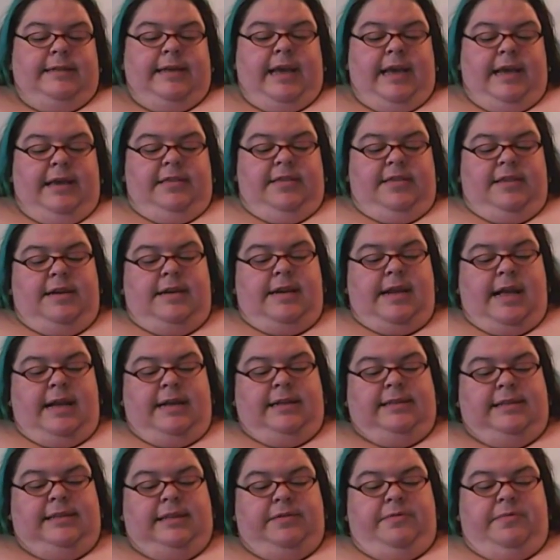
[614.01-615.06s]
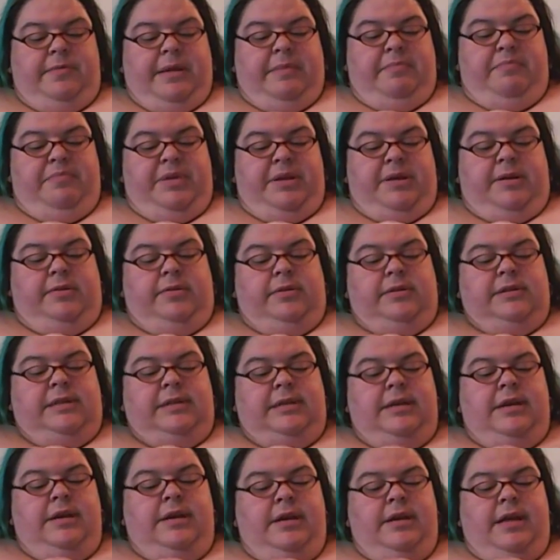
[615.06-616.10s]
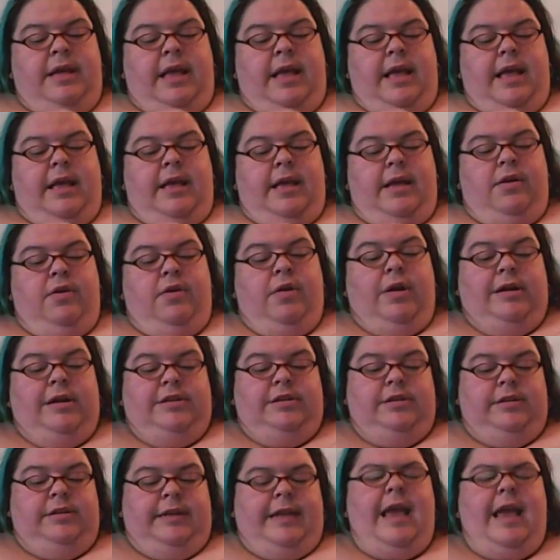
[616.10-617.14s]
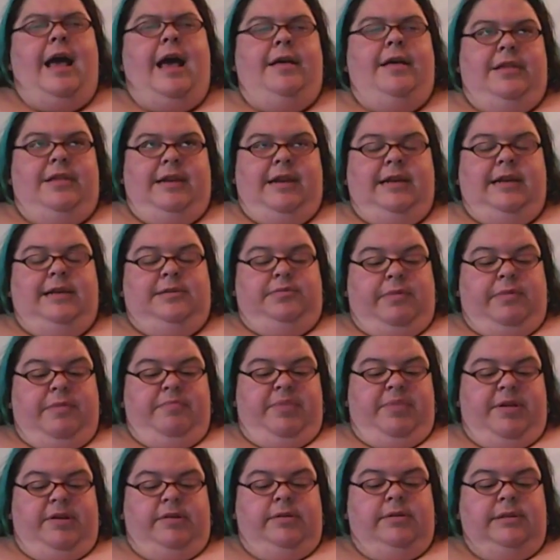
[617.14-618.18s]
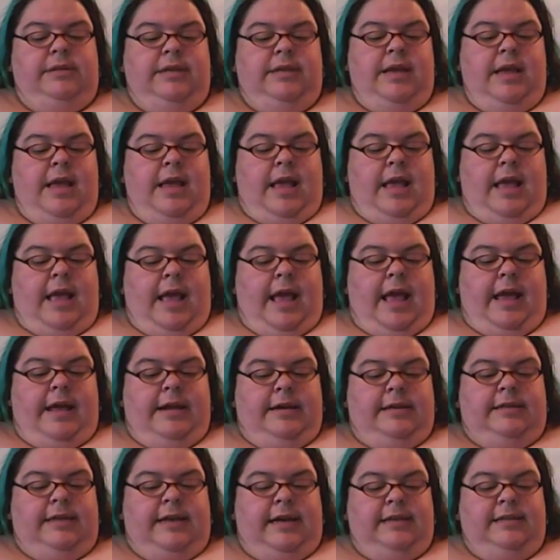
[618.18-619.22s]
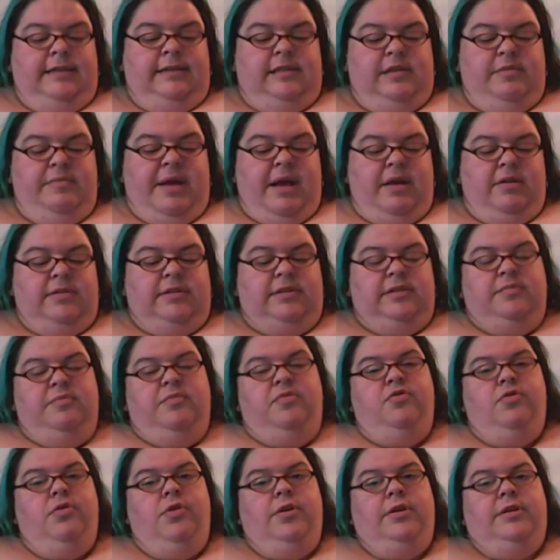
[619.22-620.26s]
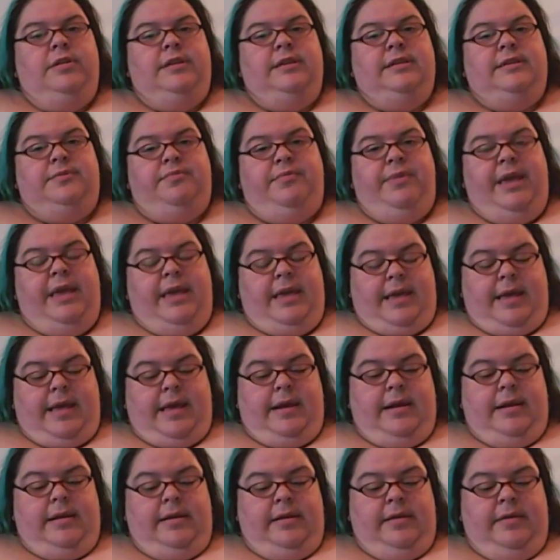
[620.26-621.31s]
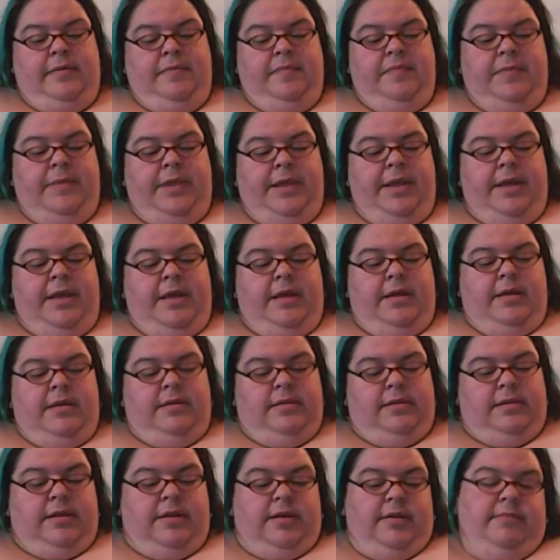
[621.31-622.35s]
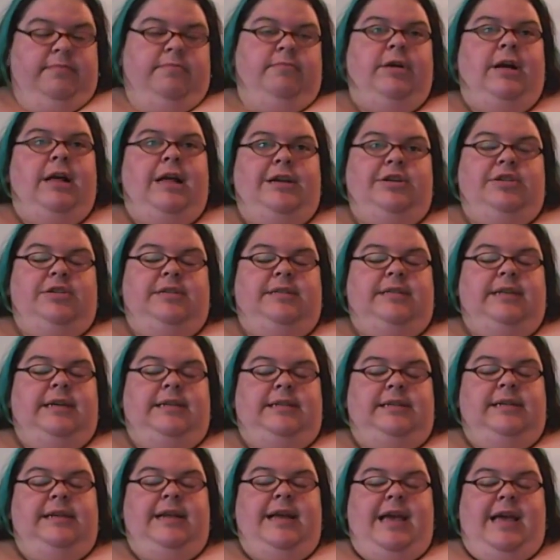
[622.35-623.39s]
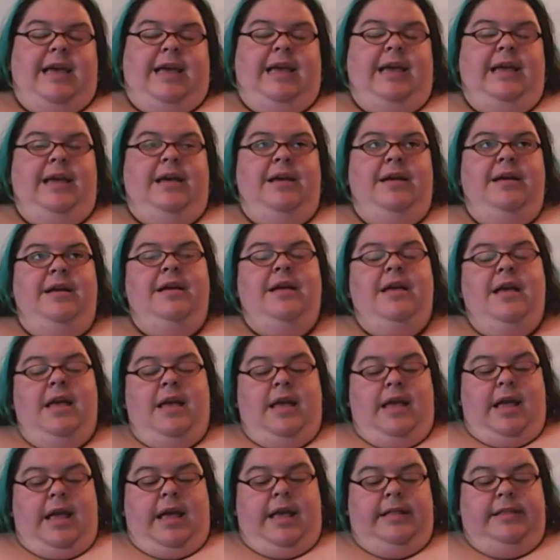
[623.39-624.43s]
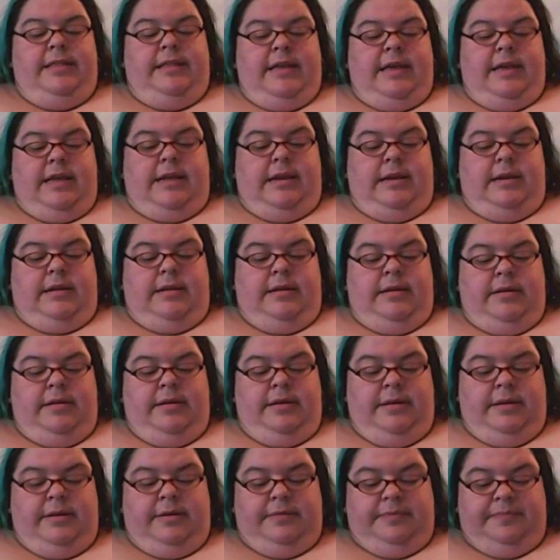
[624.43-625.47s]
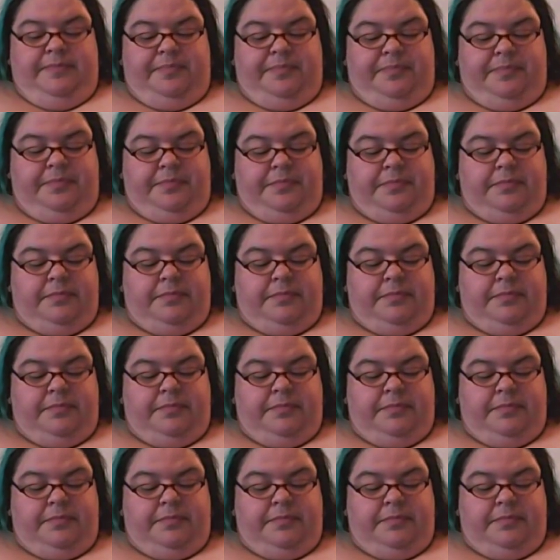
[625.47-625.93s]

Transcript: we're going to take the decks that we built, the decks we built, and test them out some more this weekend. I should say today. And then